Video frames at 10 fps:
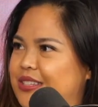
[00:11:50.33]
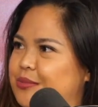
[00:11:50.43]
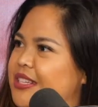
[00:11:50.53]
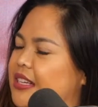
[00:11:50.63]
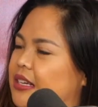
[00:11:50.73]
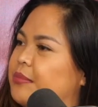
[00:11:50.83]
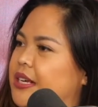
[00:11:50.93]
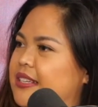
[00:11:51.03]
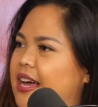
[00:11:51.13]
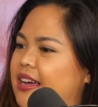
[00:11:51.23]
dismiss it,
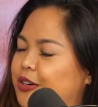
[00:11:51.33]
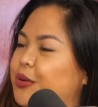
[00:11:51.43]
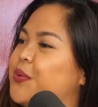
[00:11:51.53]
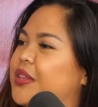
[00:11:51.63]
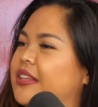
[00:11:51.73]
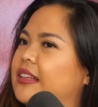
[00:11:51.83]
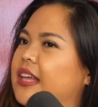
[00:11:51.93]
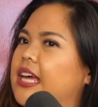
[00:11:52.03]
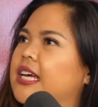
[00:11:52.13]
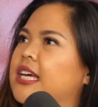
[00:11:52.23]
because I agree with it.
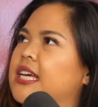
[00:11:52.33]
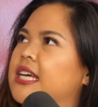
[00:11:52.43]
Like,